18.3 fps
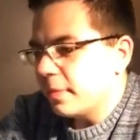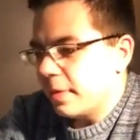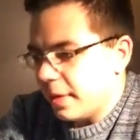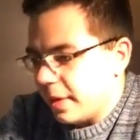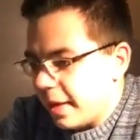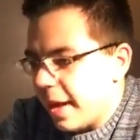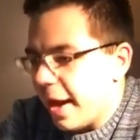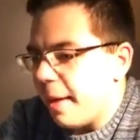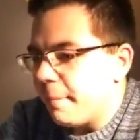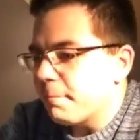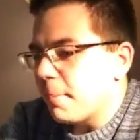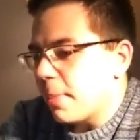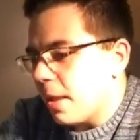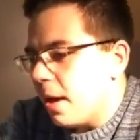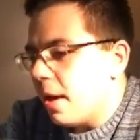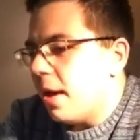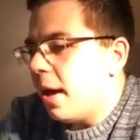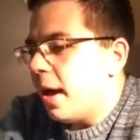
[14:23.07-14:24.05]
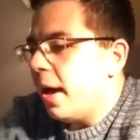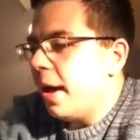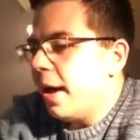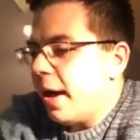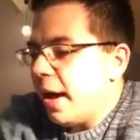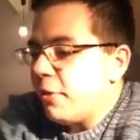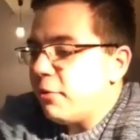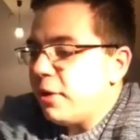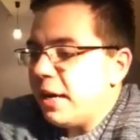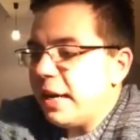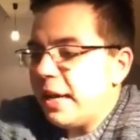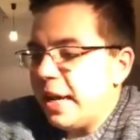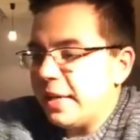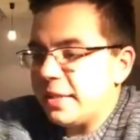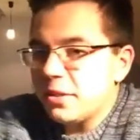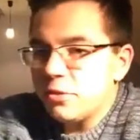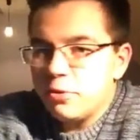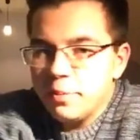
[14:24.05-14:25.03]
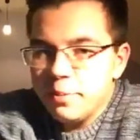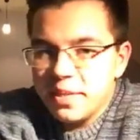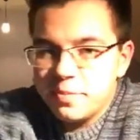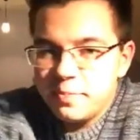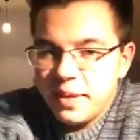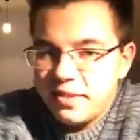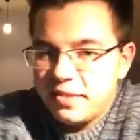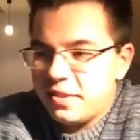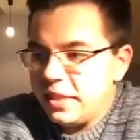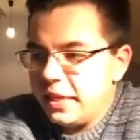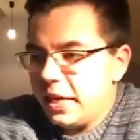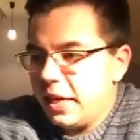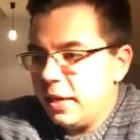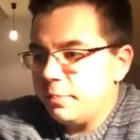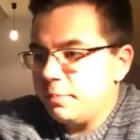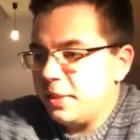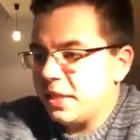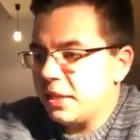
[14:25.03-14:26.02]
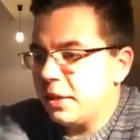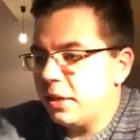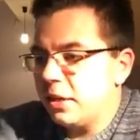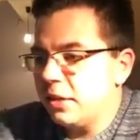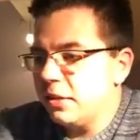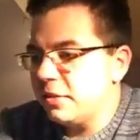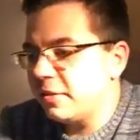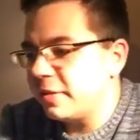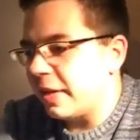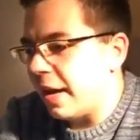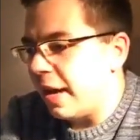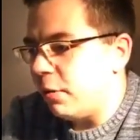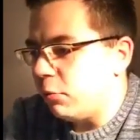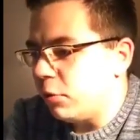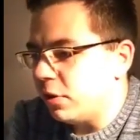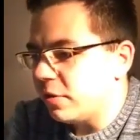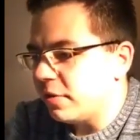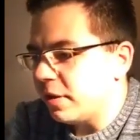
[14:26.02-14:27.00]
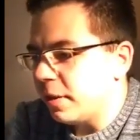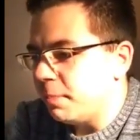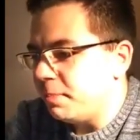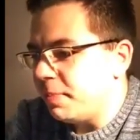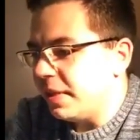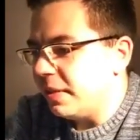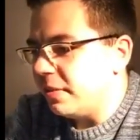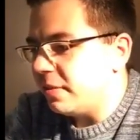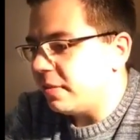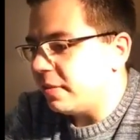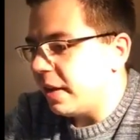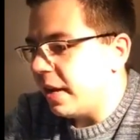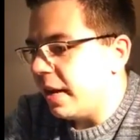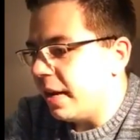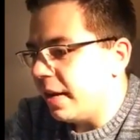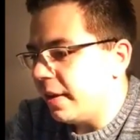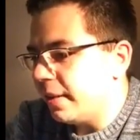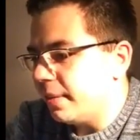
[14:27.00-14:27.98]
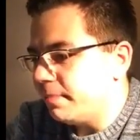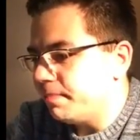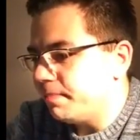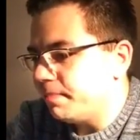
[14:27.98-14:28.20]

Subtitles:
Yeah, I really like the drum mix by Sia because I was a bit, how